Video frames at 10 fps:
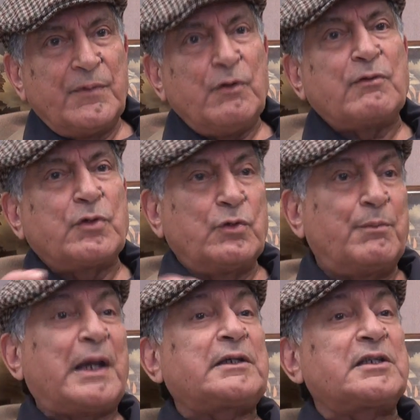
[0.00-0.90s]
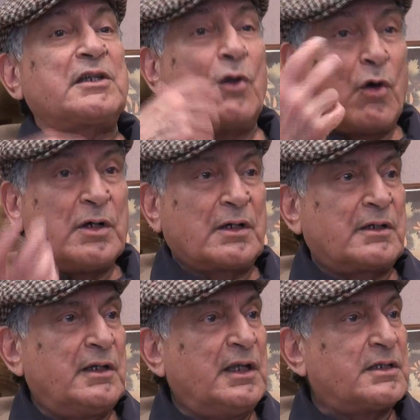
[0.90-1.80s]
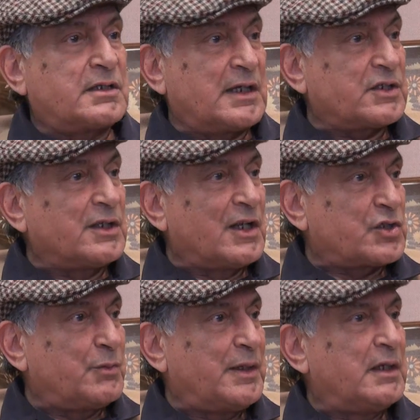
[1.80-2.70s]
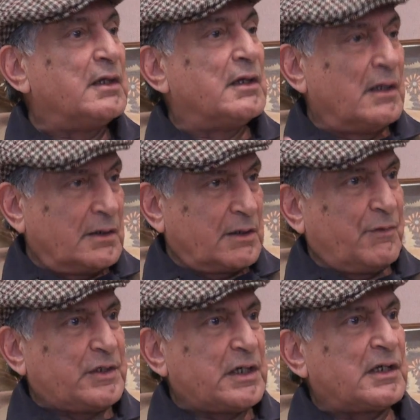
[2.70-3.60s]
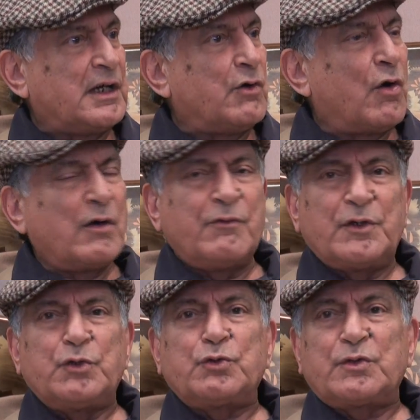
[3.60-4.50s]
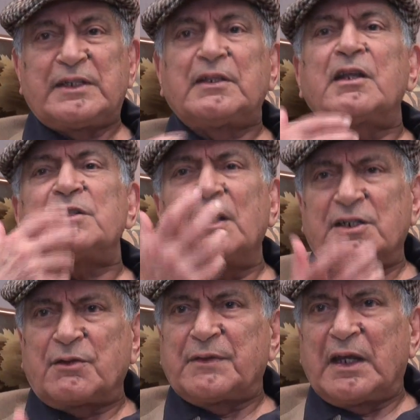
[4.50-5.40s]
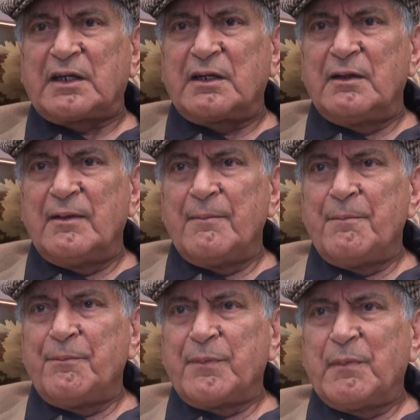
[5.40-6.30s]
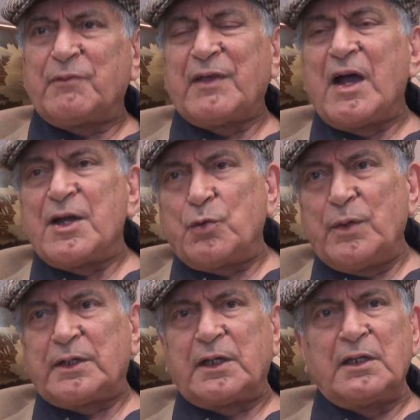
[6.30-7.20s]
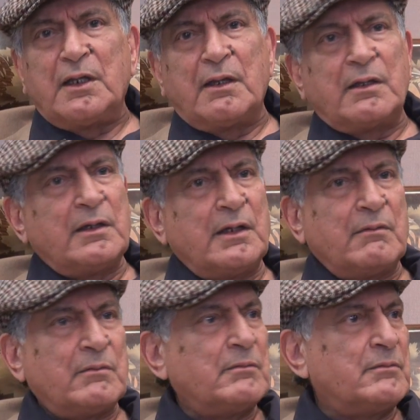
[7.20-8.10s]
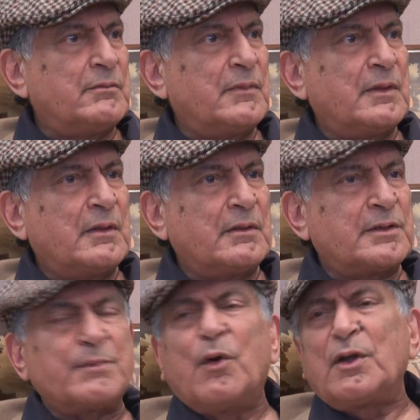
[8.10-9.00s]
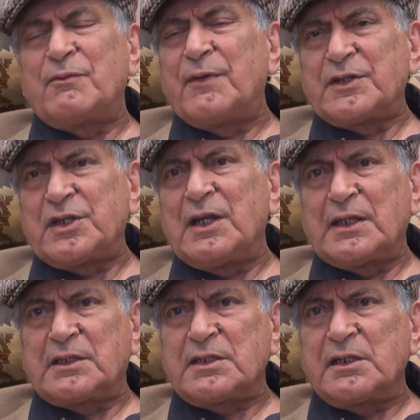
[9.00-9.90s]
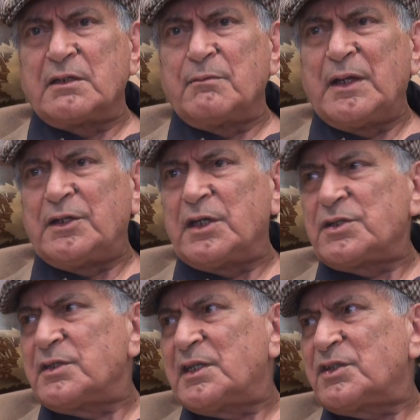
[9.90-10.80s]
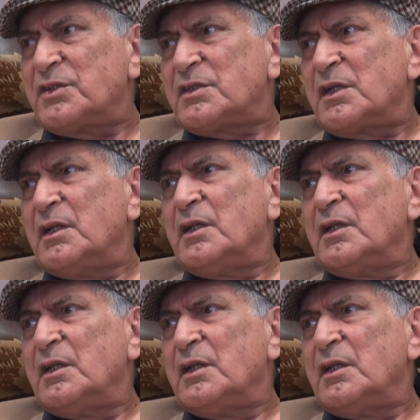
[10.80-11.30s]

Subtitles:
You have to practice longer. Each session has to be sufficiently long for you to see the results of that. But we can't do it in a small function like this in meditation sessions.